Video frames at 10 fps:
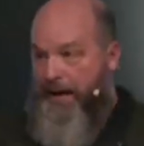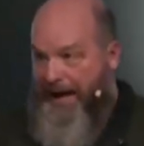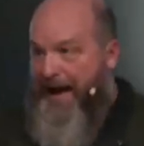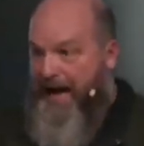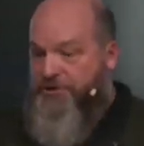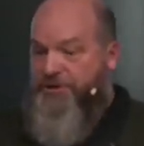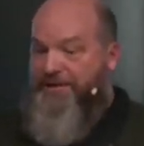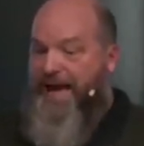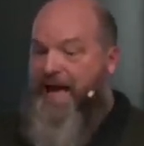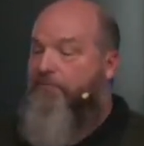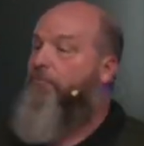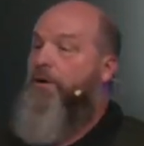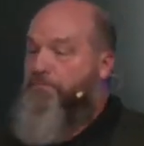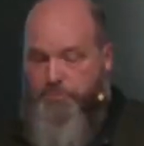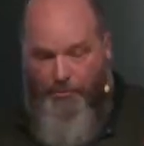actually
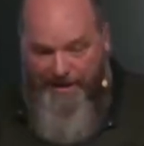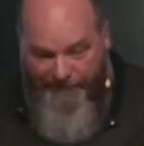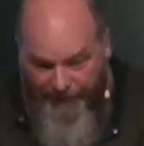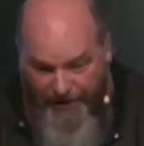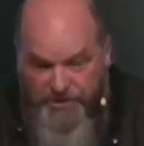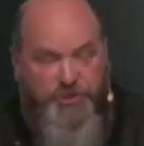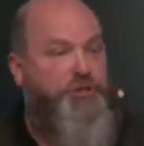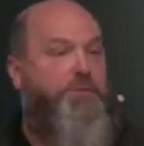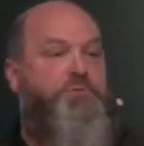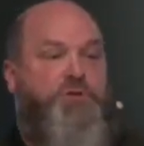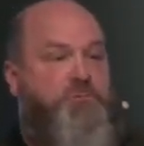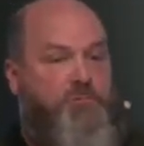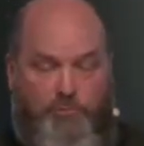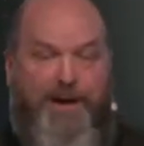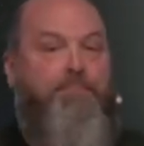have, great friendships,
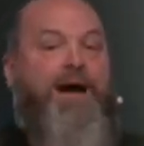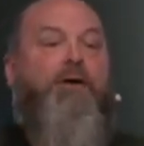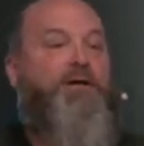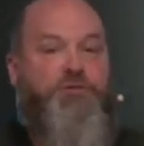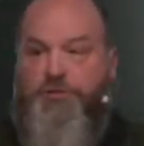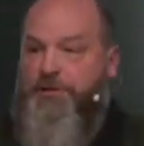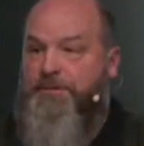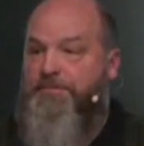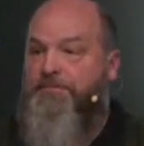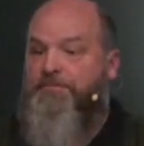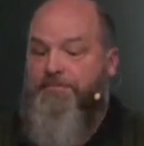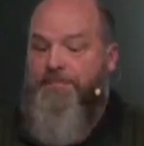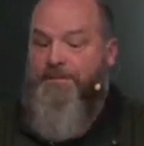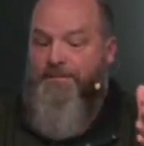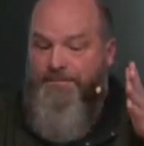great marriage,
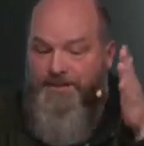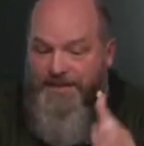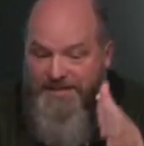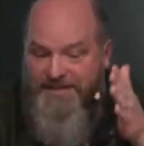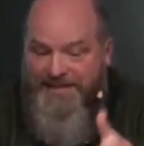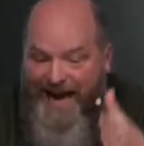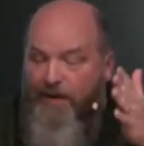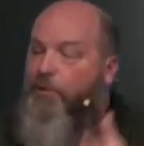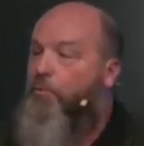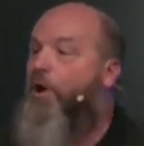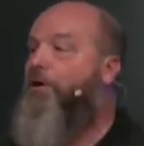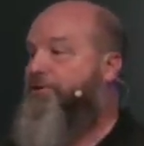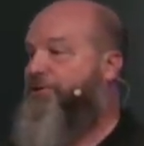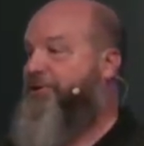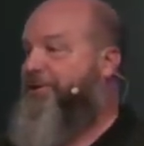this is how it
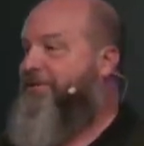works.